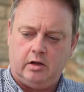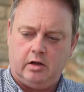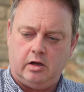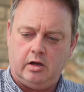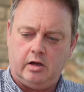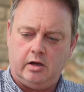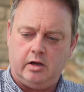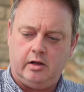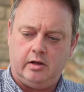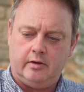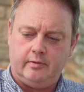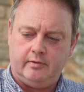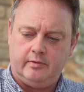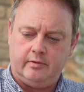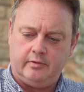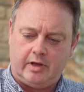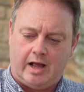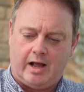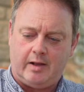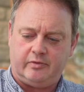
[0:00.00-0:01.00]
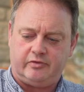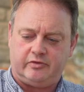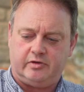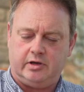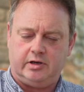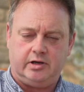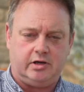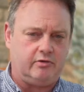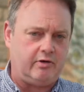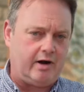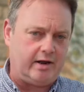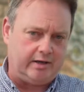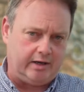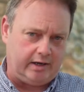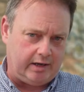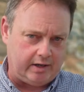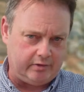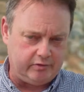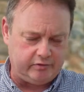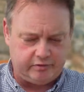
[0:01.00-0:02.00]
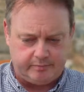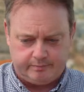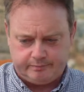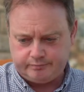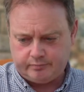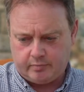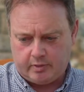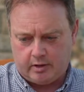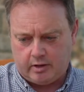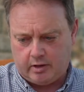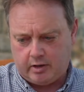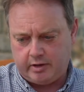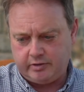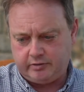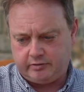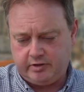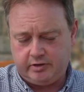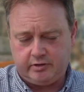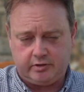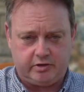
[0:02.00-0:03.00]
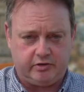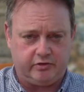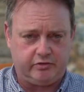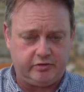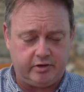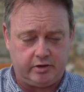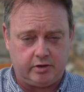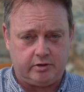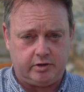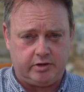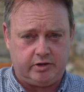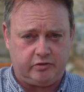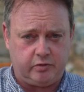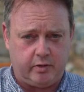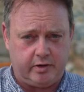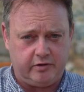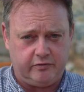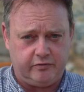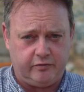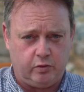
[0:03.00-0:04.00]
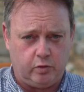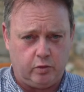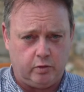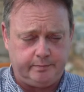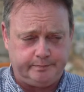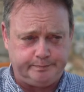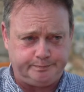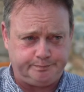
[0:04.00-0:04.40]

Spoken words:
f1.8G, absolutely cracking lens. I did consider the 24